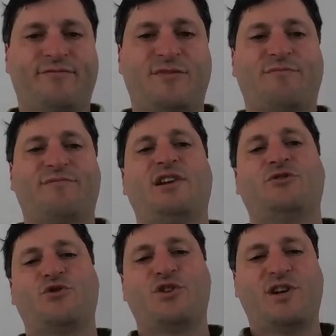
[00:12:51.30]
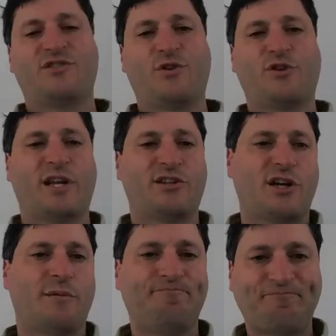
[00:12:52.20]
There. Now I'll do traceroute to
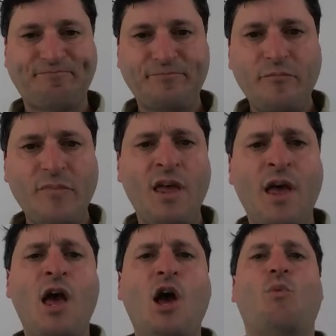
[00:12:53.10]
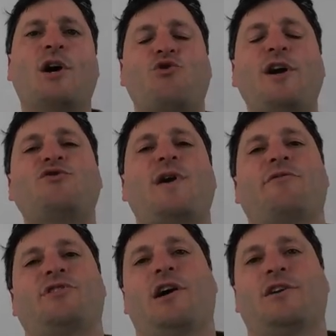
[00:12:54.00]
codingbat.com. What
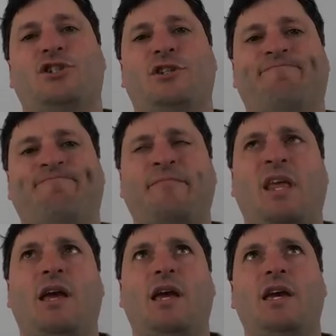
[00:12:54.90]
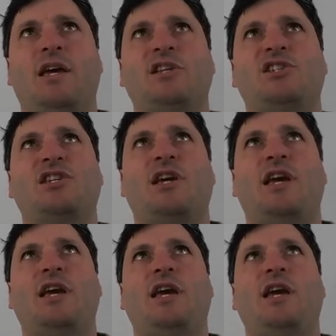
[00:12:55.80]
traceroute does is
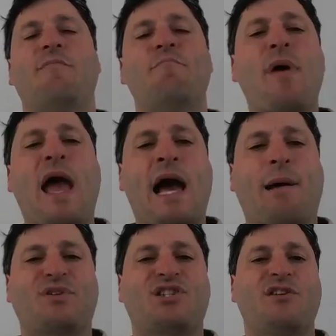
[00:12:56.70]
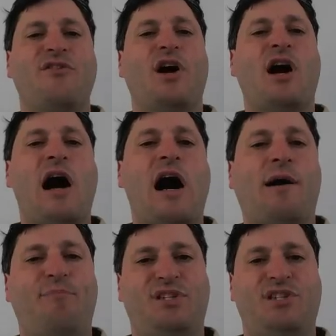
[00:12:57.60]
it maps the
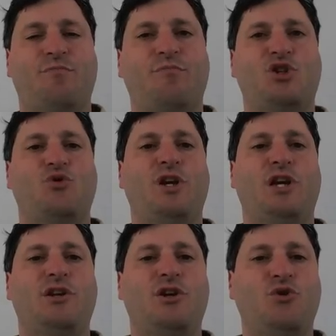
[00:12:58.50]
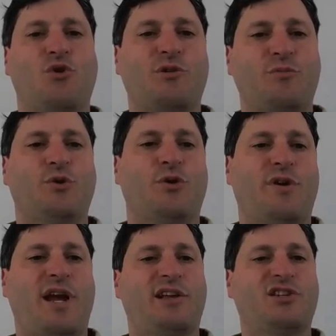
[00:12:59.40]
hops between your
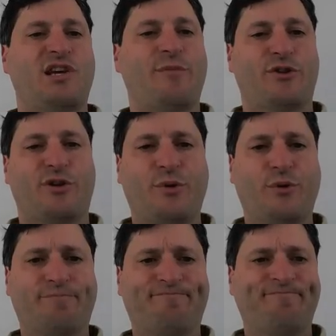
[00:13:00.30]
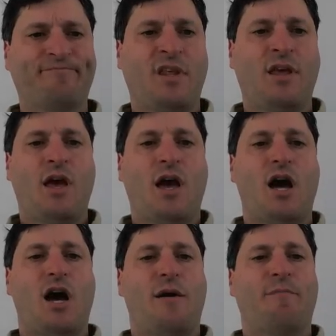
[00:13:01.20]
computer and some other computer.
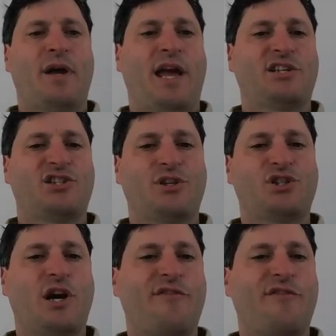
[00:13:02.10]
And so it's sort